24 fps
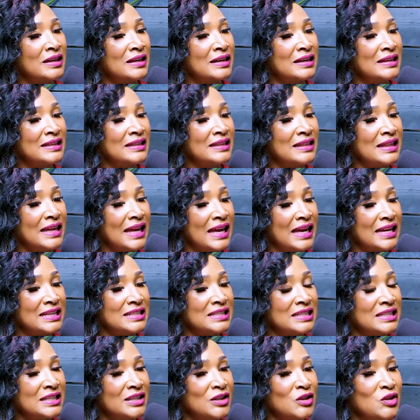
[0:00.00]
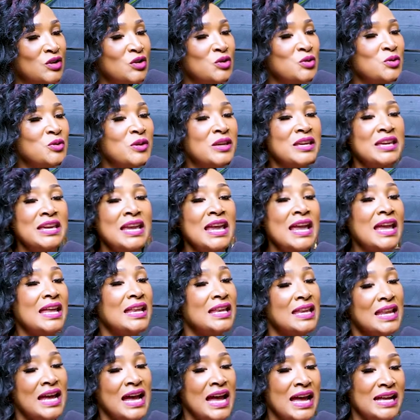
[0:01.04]
that you
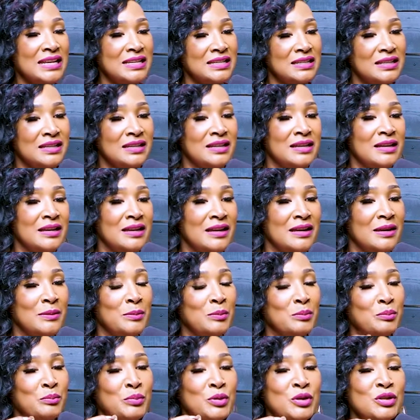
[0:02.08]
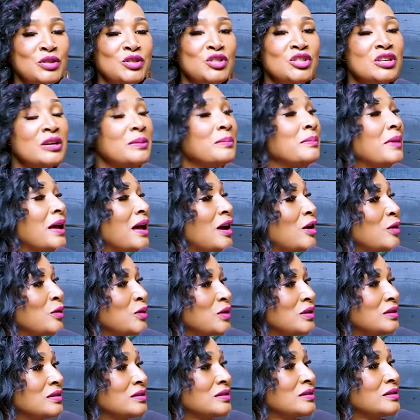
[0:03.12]
cannot put your mouth